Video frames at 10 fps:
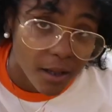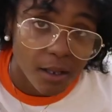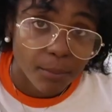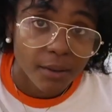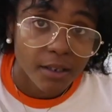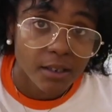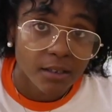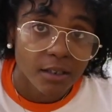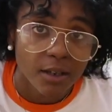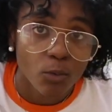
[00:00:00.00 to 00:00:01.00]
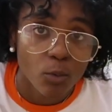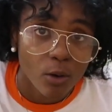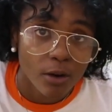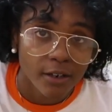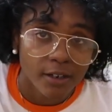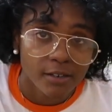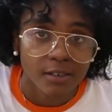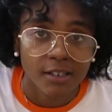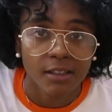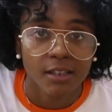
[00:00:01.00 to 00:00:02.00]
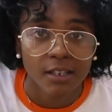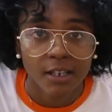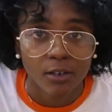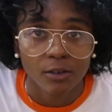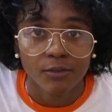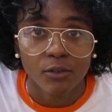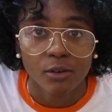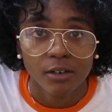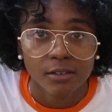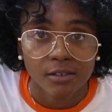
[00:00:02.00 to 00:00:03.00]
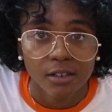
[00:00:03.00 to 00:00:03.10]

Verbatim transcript: gonna put water into the kettle of course